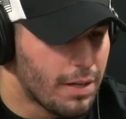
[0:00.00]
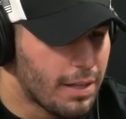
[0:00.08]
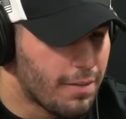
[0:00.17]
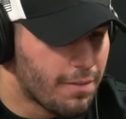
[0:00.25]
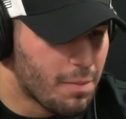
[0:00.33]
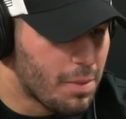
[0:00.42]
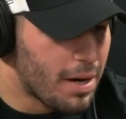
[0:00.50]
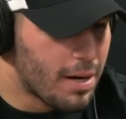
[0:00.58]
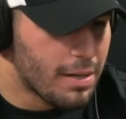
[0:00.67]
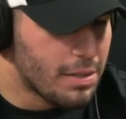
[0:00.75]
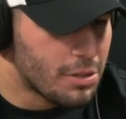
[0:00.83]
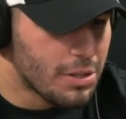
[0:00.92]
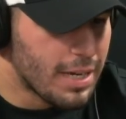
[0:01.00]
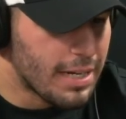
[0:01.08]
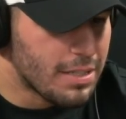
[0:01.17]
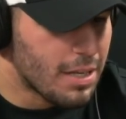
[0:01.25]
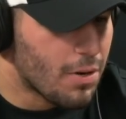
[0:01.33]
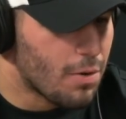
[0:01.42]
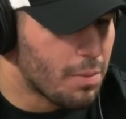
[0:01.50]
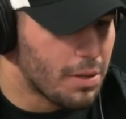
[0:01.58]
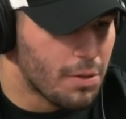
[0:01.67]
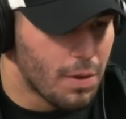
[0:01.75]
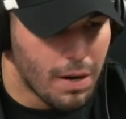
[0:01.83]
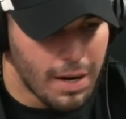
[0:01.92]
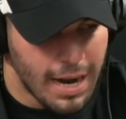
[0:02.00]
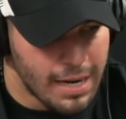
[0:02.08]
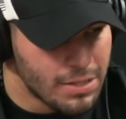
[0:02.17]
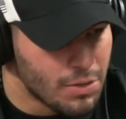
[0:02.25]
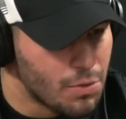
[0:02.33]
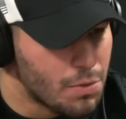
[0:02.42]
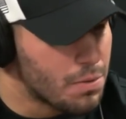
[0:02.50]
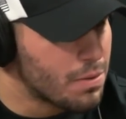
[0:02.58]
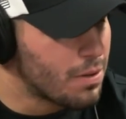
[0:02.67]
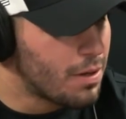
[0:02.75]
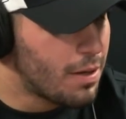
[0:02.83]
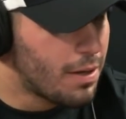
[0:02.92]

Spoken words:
And then from there, it just like stuck with me throughout high school.